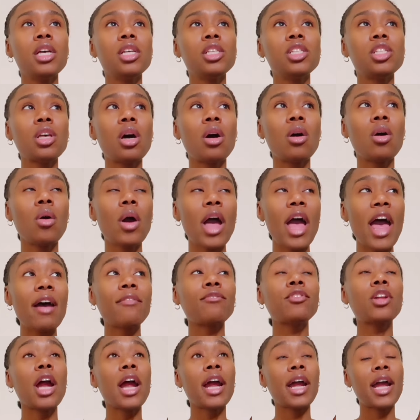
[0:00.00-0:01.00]
So
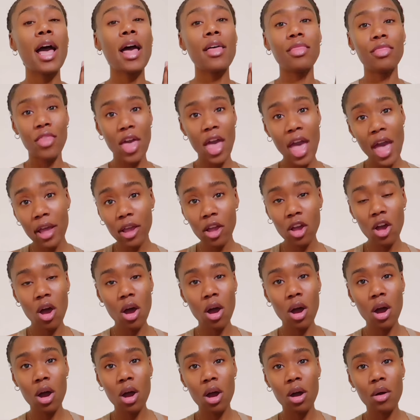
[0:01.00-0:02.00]
after I got that
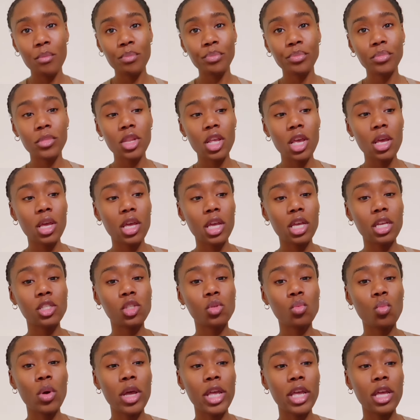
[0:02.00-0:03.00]
call
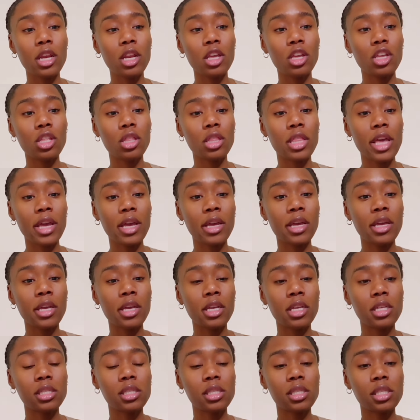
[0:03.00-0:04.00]
is when
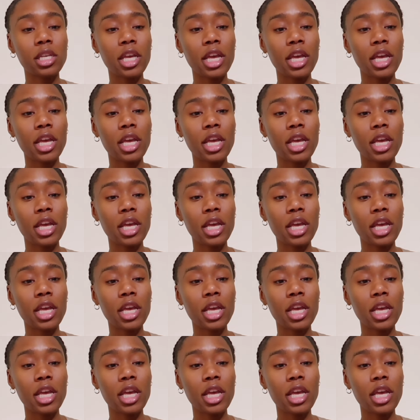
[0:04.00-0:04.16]
they